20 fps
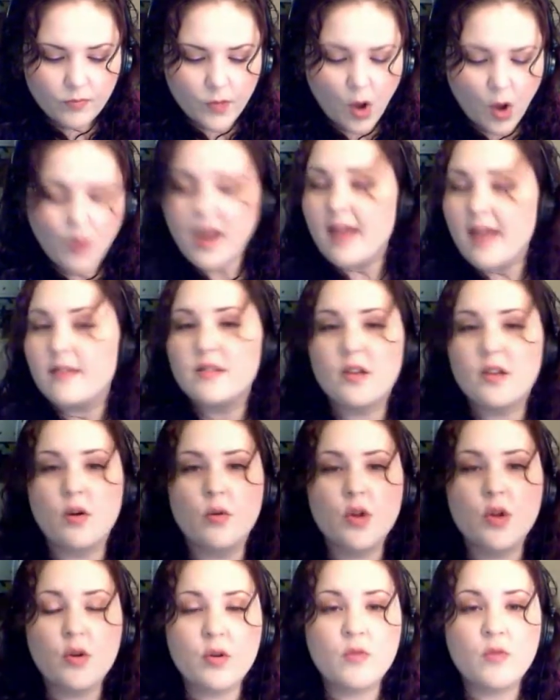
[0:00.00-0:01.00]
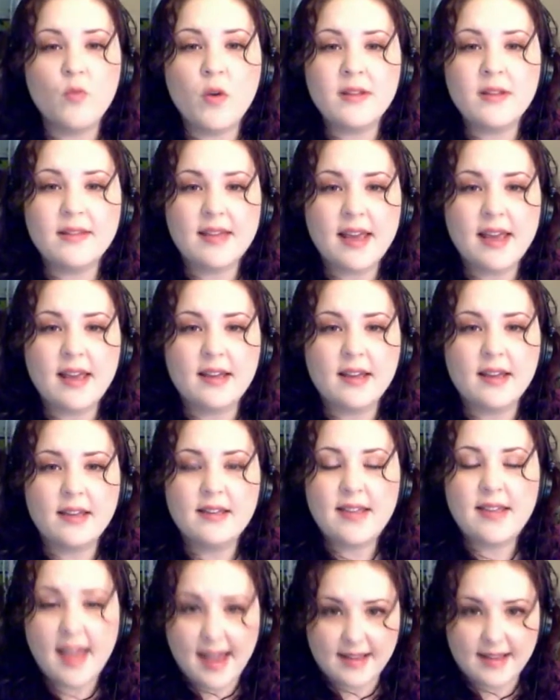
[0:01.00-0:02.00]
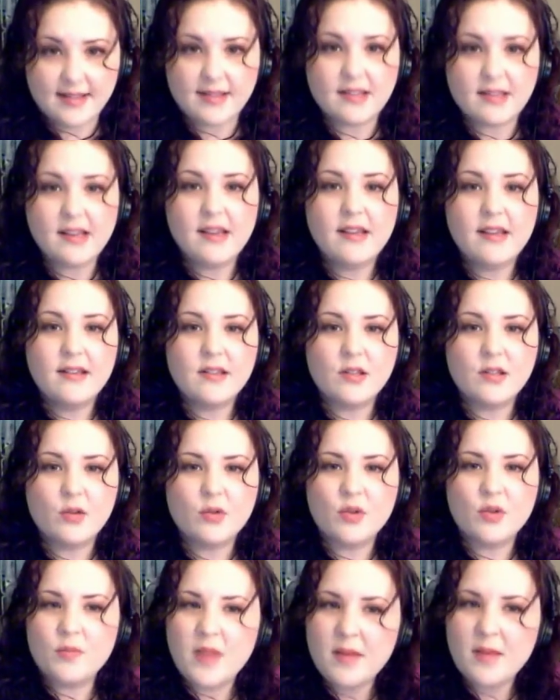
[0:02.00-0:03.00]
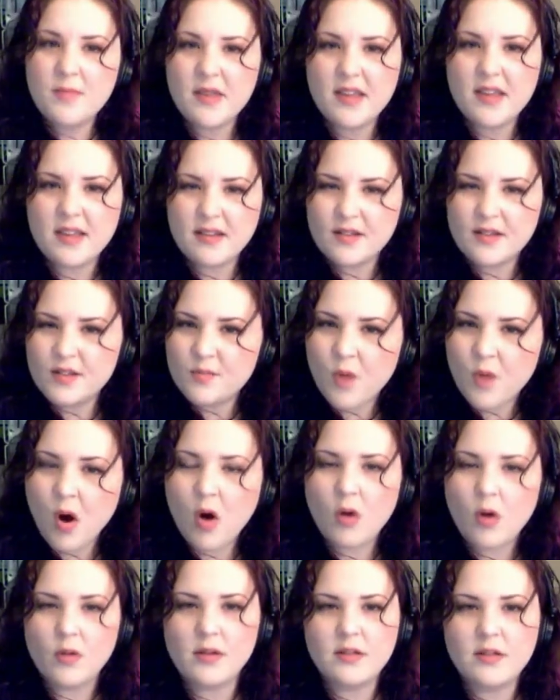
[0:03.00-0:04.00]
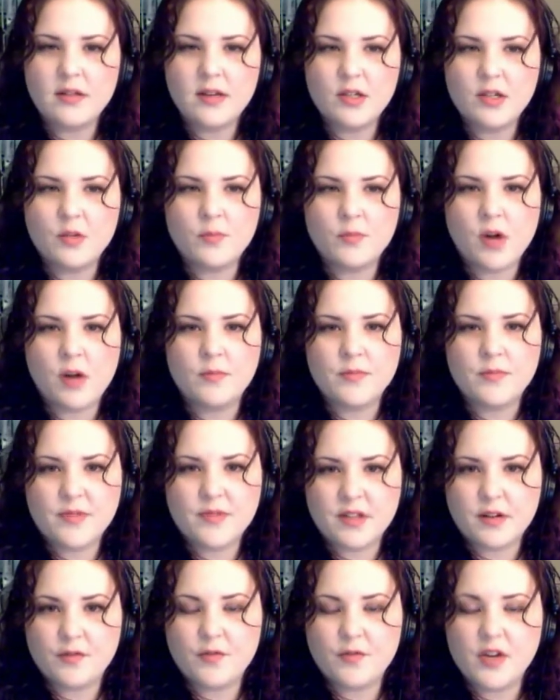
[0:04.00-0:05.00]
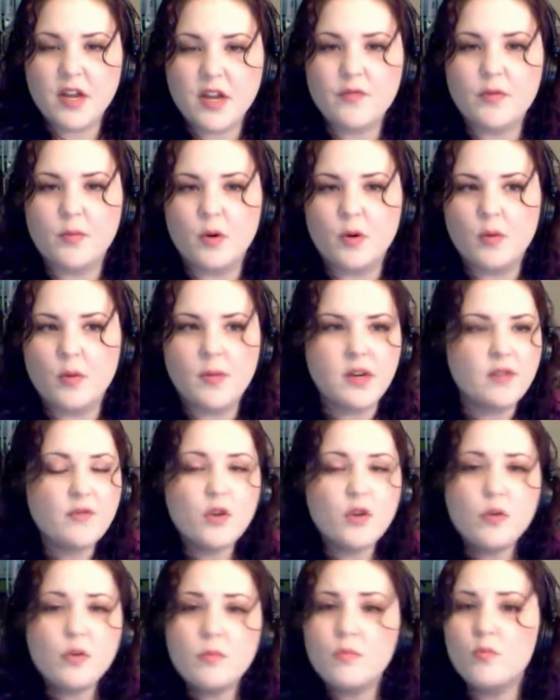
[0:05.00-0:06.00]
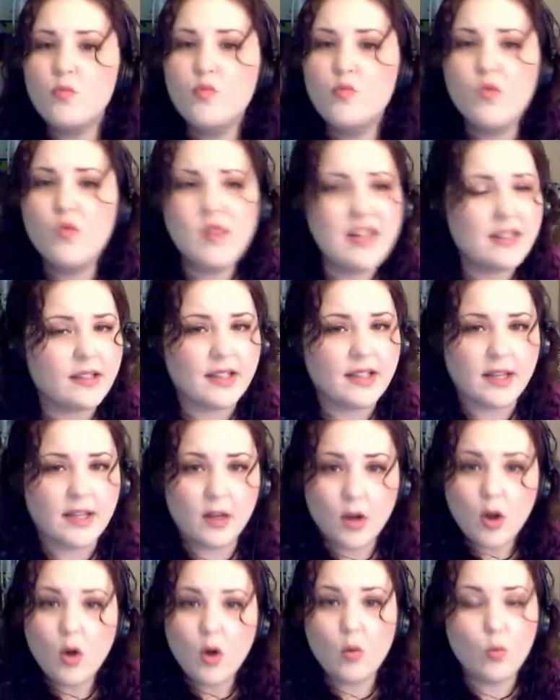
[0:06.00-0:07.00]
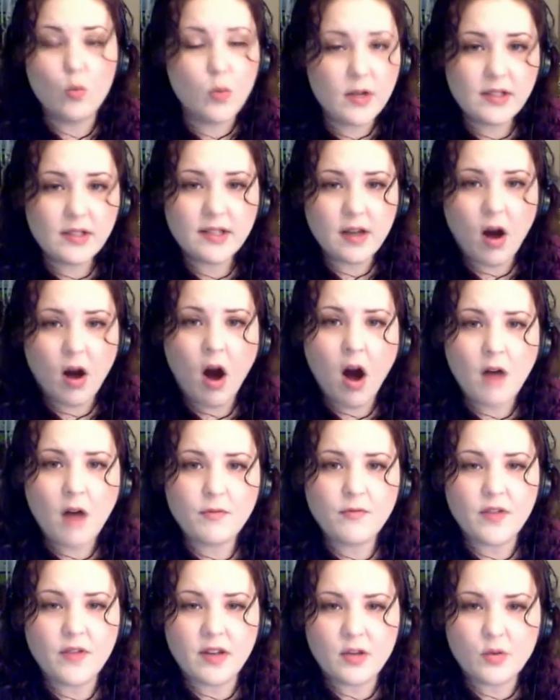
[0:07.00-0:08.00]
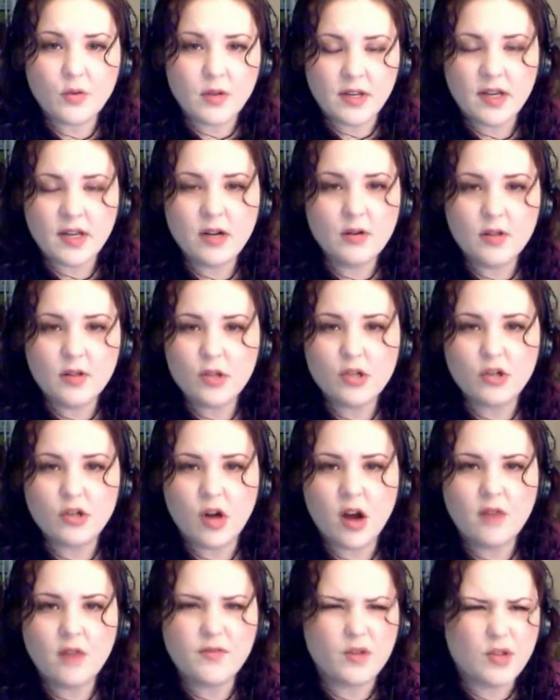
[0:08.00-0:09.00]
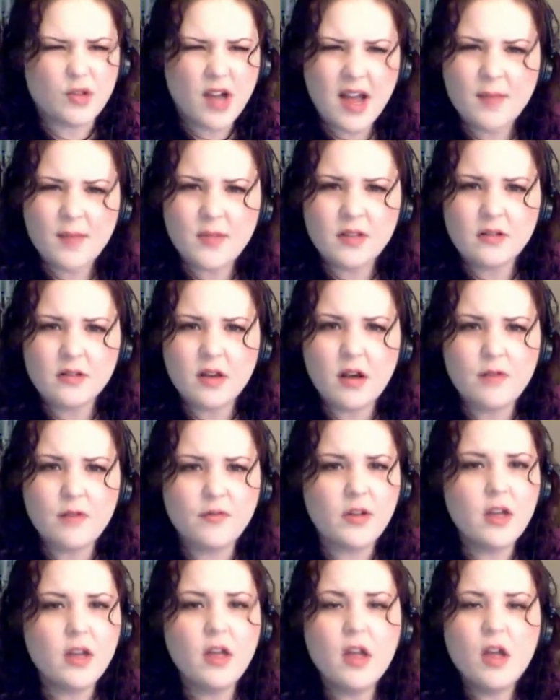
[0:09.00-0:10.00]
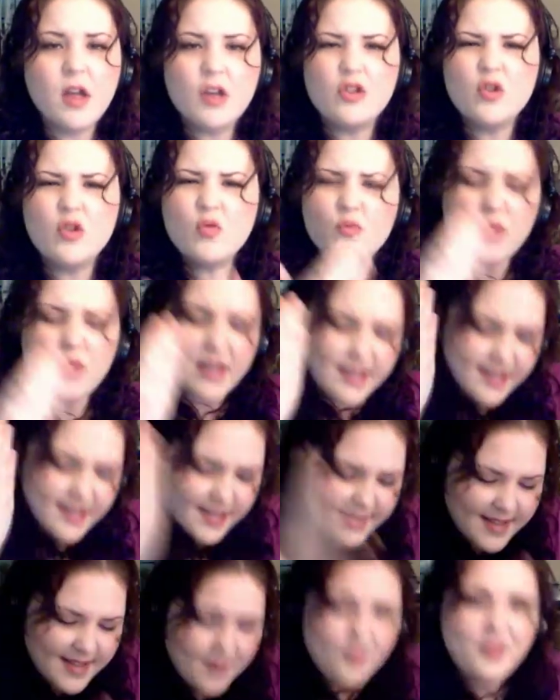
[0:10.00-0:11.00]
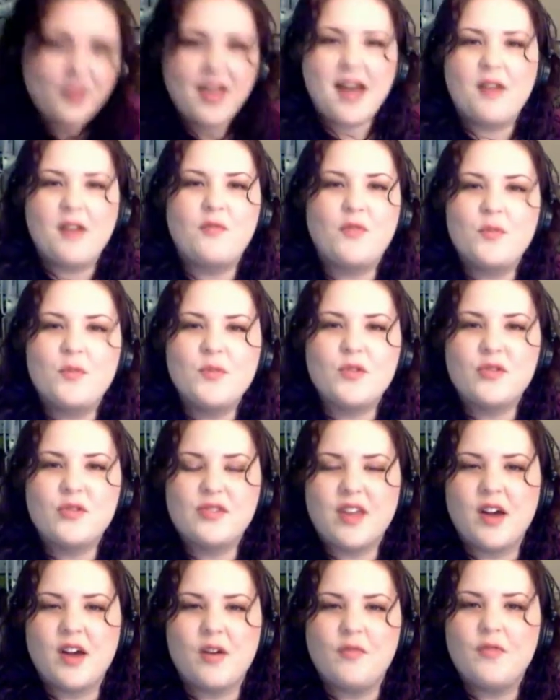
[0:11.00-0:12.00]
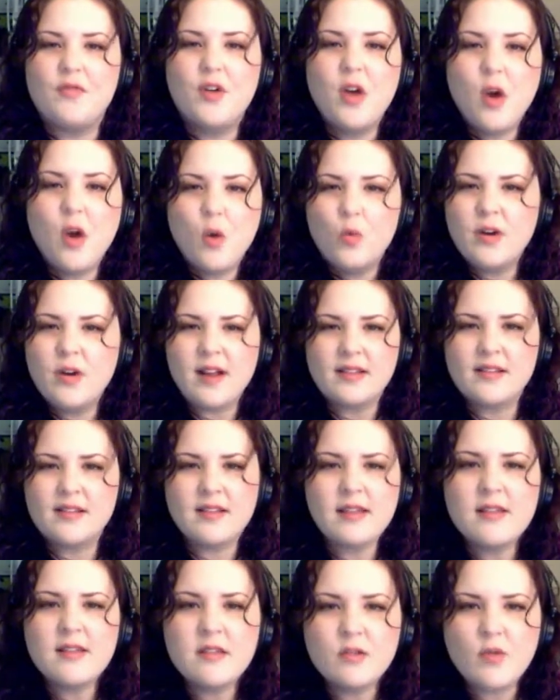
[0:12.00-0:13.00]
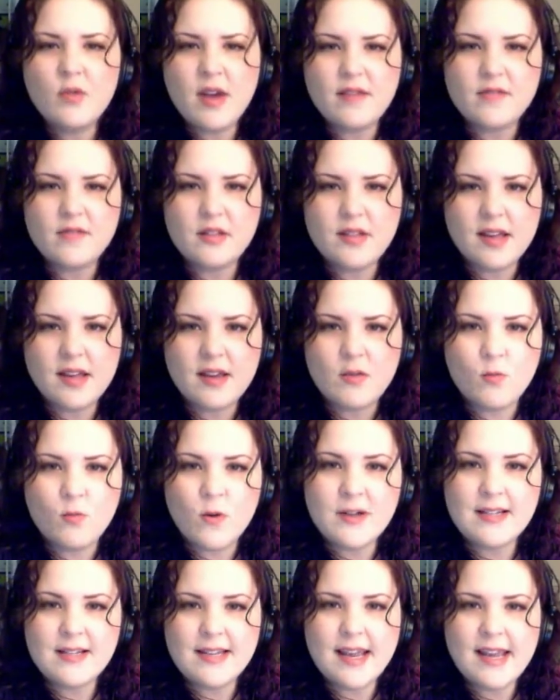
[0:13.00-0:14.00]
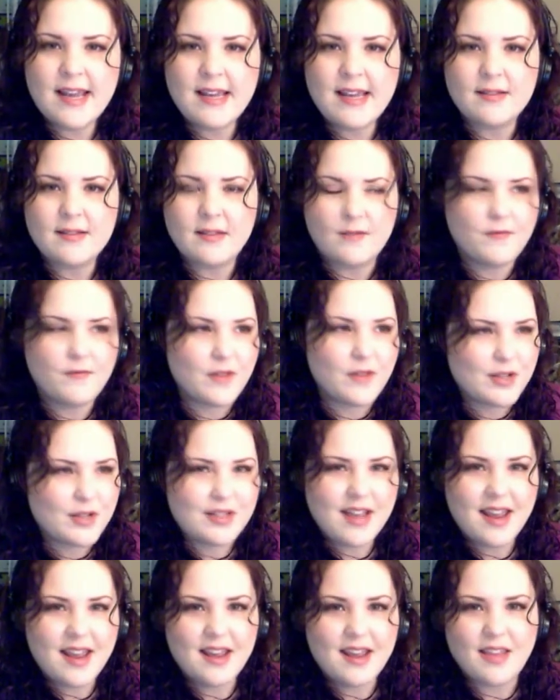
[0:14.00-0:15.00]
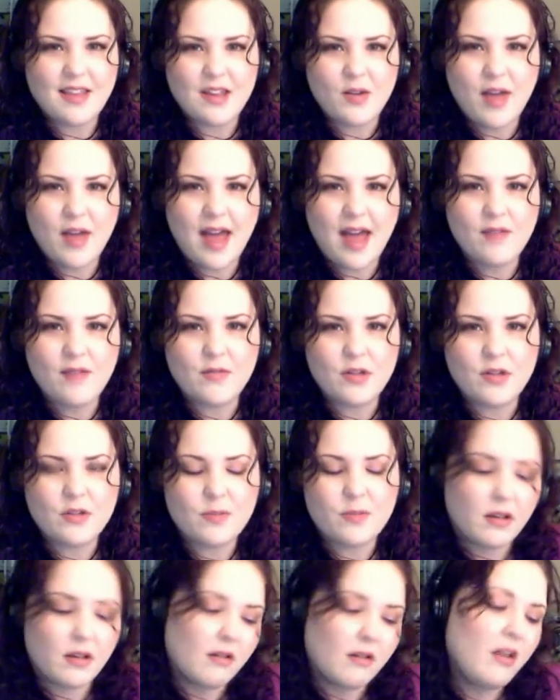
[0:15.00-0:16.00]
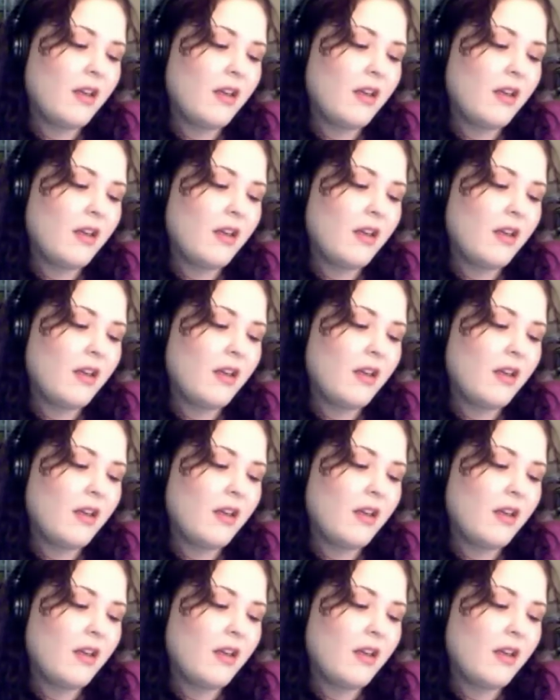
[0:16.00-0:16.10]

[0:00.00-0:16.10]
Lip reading: Okay, so you're in one take, yes. So there may be small intonation problems that are forgivable, but if you're really, really off and you can hear that you're off, your timing's off, don't accept that from yourself. We're not saying you have to take one take, the first take that you have, and just be like,